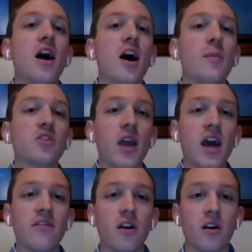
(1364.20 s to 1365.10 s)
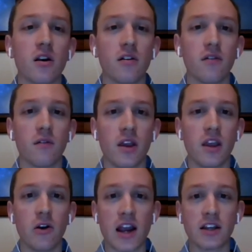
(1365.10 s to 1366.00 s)
So we have our
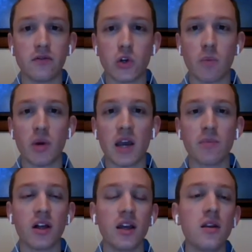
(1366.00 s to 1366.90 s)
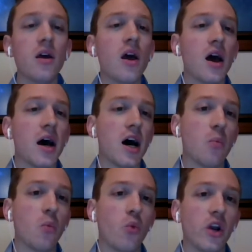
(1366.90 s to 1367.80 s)
interactive drug pipeline,
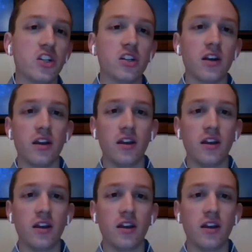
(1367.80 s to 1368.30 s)
which